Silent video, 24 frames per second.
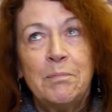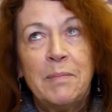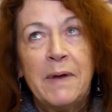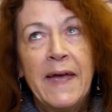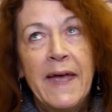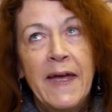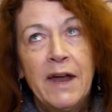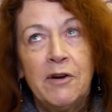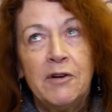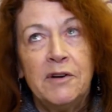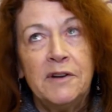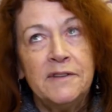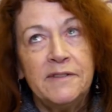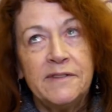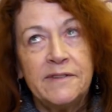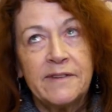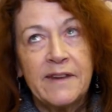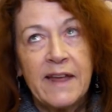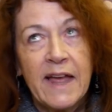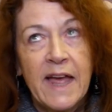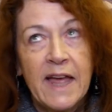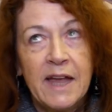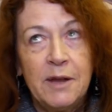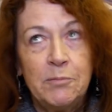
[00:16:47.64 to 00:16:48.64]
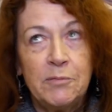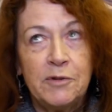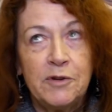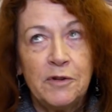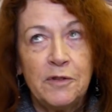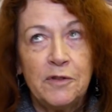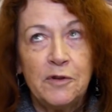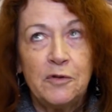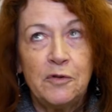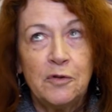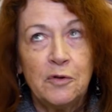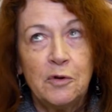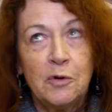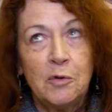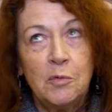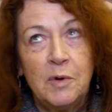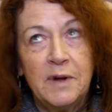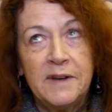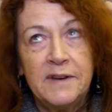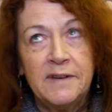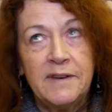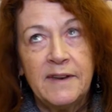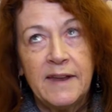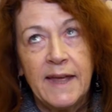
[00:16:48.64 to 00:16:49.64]
parents came to the door
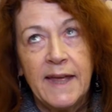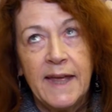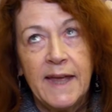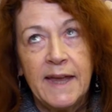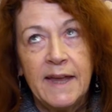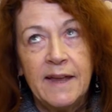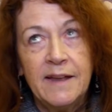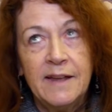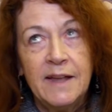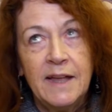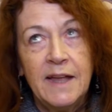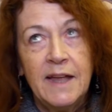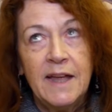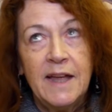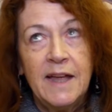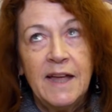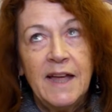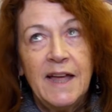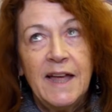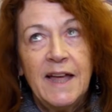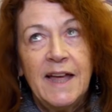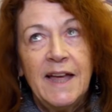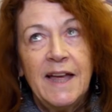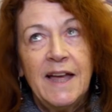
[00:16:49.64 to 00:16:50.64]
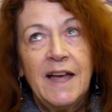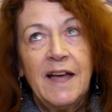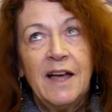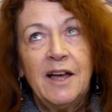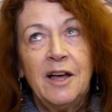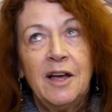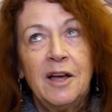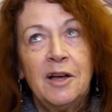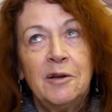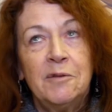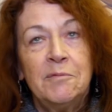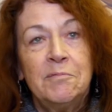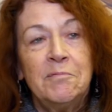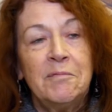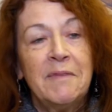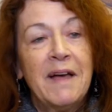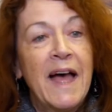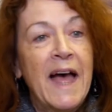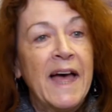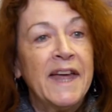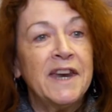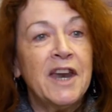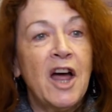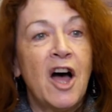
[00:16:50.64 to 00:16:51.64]
one day
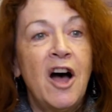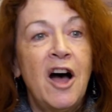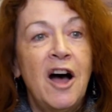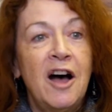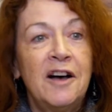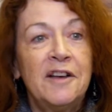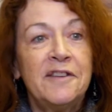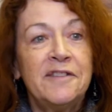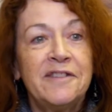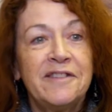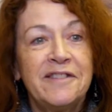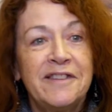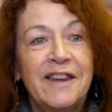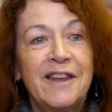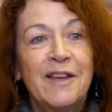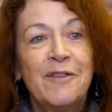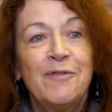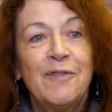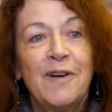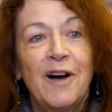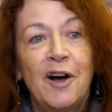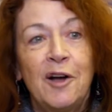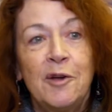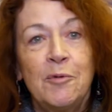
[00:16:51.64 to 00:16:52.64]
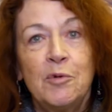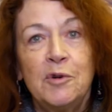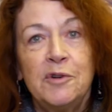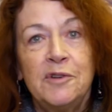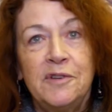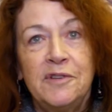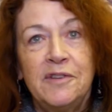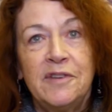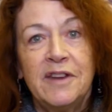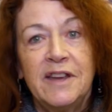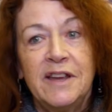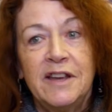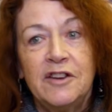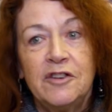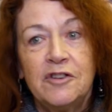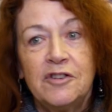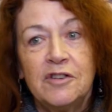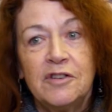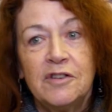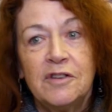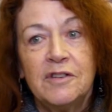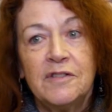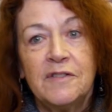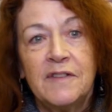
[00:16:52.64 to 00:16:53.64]
and asked if I would
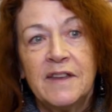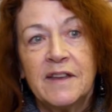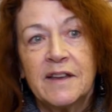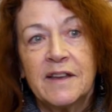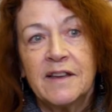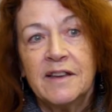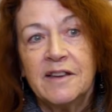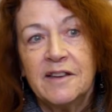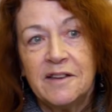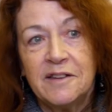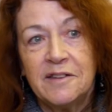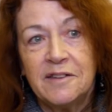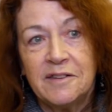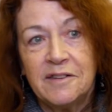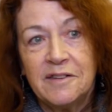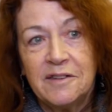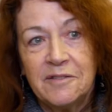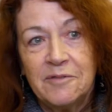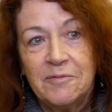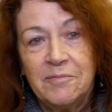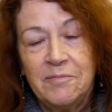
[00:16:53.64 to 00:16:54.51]
teach their kids.